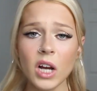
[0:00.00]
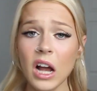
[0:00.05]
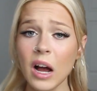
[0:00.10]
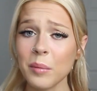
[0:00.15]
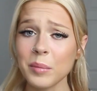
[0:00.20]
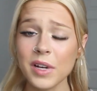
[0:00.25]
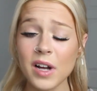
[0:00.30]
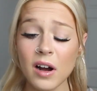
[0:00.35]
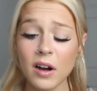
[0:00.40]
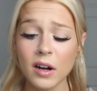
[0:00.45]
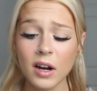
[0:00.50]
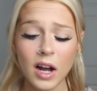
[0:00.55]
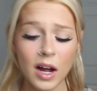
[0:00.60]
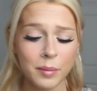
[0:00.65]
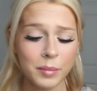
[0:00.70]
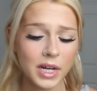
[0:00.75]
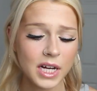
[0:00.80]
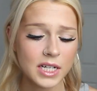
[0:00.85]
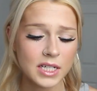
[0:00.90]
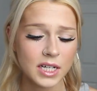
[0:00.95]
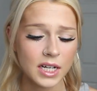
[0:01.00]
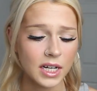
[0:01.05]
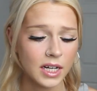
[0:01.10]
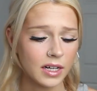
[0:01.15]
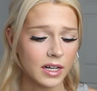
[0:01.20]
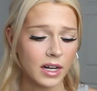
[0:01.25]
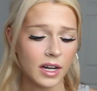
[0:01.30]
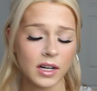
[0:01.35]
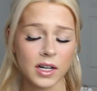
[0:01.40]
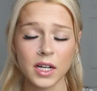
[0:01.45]
I'm young, I'm
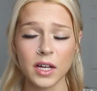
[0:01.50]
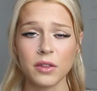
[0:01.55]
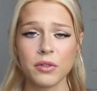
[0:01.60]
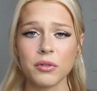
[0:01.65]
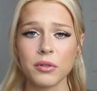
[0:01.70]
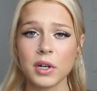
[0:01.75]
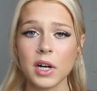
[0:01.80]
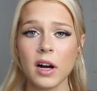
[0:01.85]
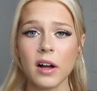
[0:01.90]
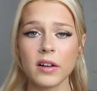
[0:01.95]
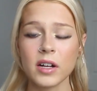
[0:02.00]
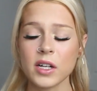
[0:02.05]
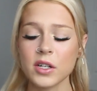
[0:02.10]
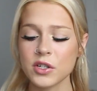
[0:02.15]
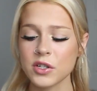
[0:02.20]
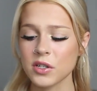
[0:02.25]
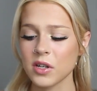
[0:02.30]
18, I gotta get through college,